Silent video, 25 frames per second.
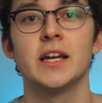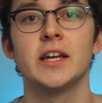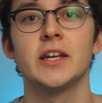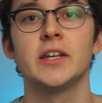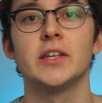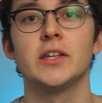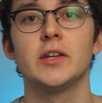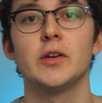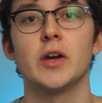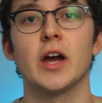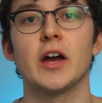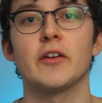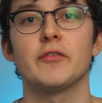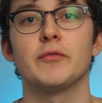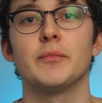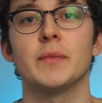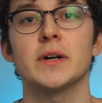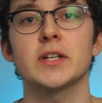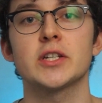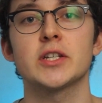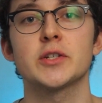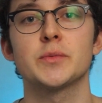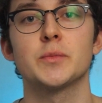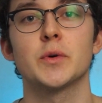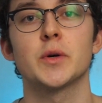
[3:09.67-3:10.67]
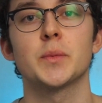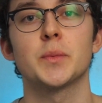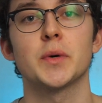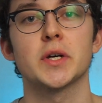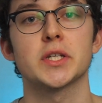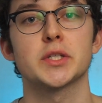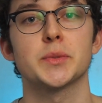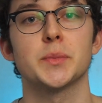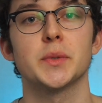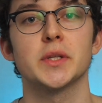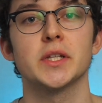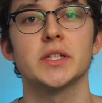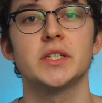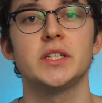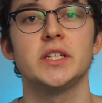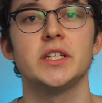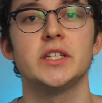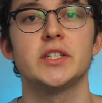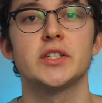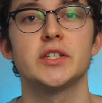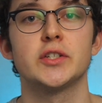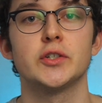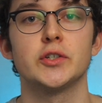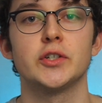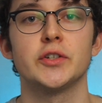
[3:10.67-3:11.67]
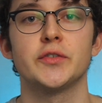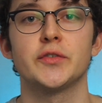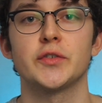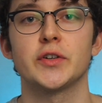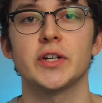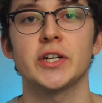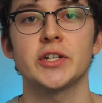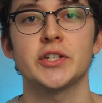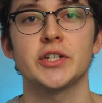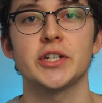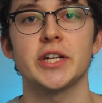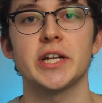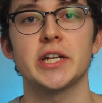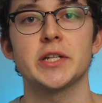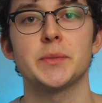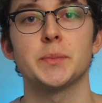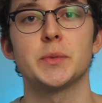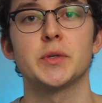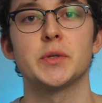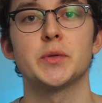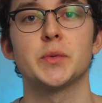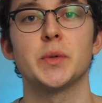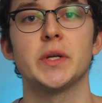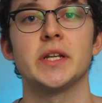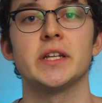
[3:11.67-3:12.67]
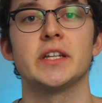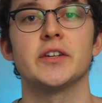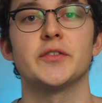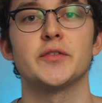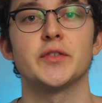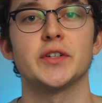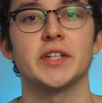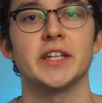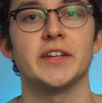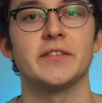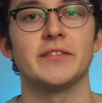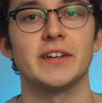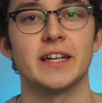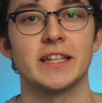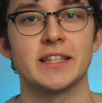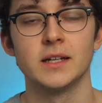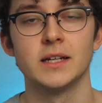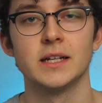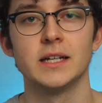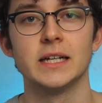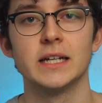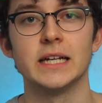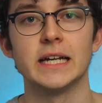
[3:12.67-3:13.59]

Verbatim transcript: you have much more possibilities to differentiate between different events.